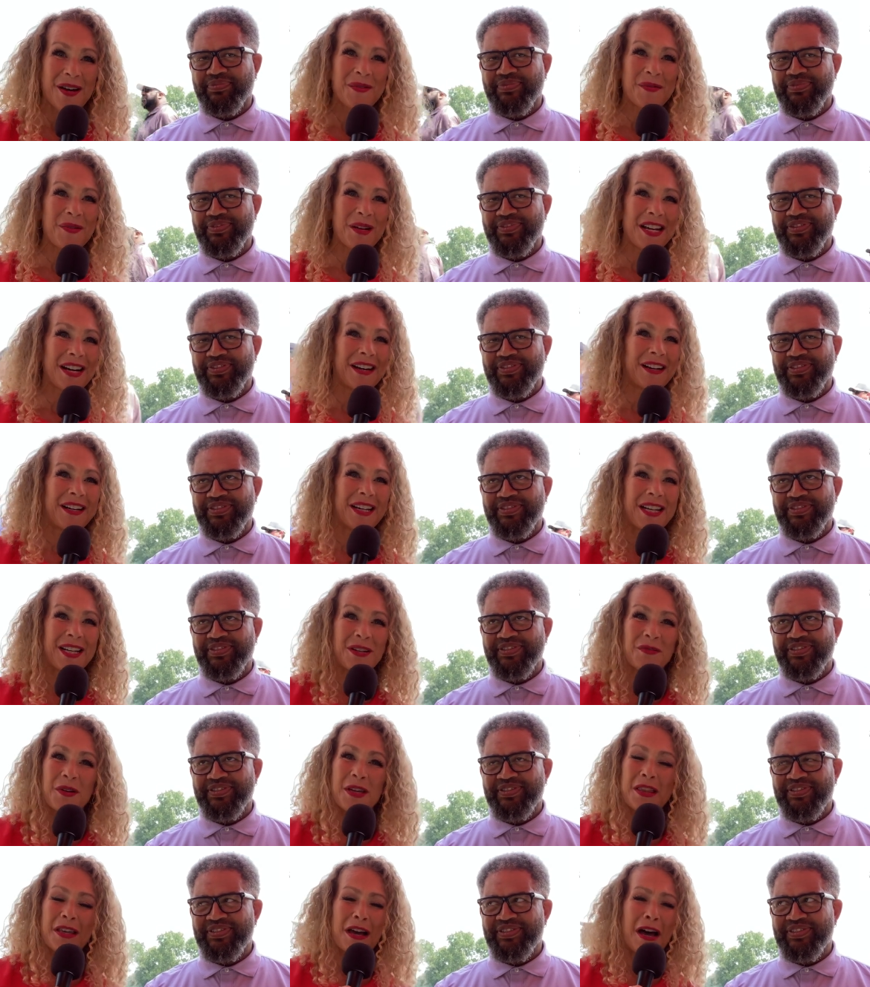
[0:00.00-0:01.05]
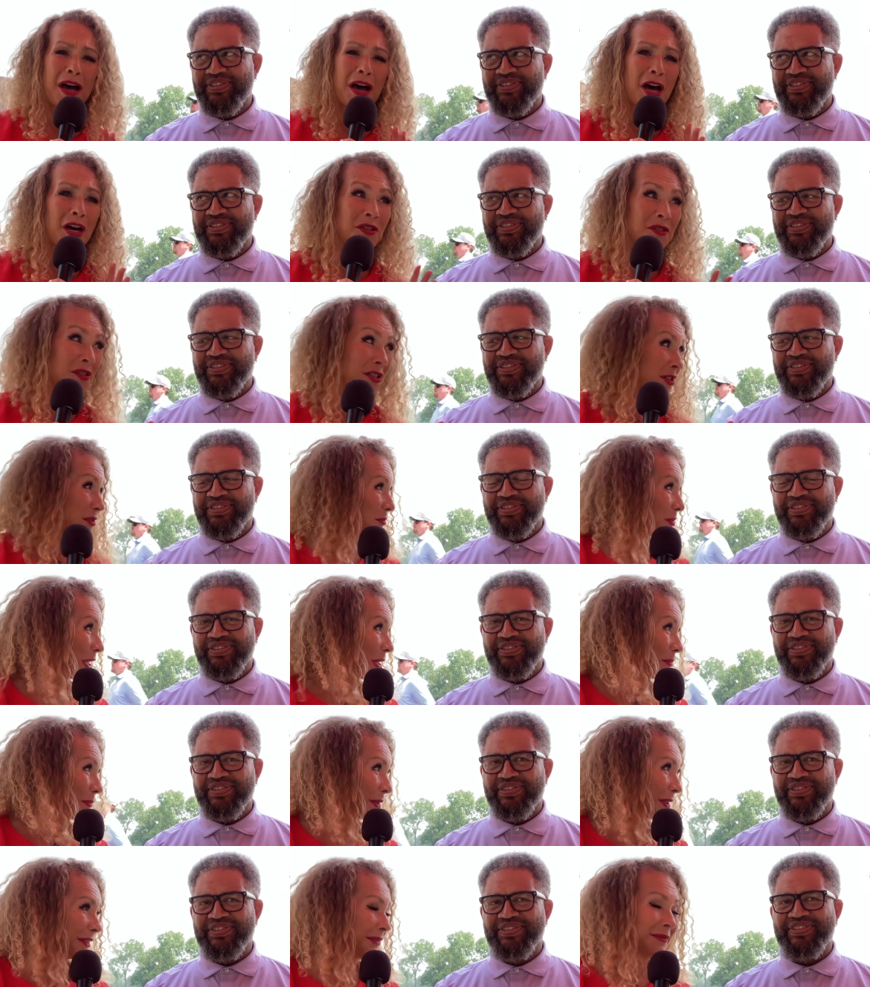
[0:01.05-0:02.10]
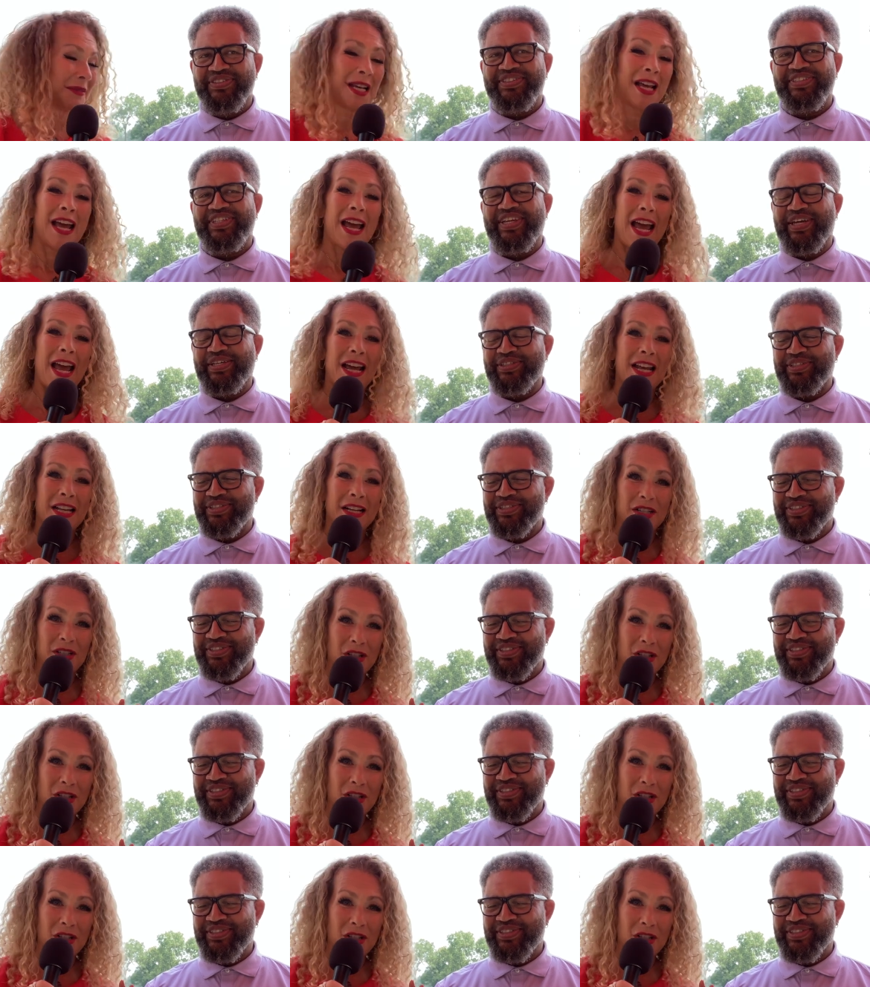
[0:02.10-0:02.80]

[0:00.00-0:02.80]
Speaker 1: We are here with hundreds of people and